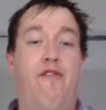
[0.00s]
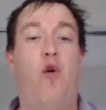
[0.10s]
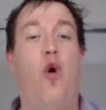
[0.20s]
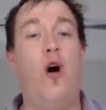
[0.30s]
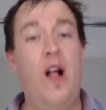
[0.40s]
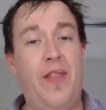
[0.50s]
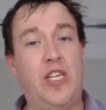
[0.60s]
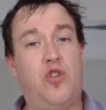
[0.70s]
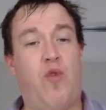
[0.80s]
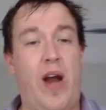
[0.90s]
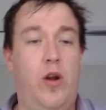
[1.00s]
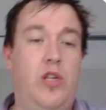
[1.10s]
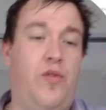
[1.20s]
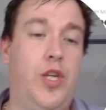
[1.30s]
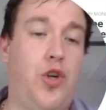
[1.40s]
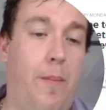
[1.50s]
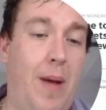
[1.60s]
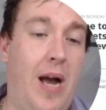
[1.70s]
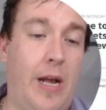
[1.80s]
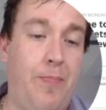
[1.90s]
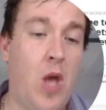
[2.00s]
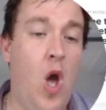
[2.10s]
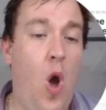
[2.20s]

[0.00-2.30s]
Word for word: Four. That's great news for the job market.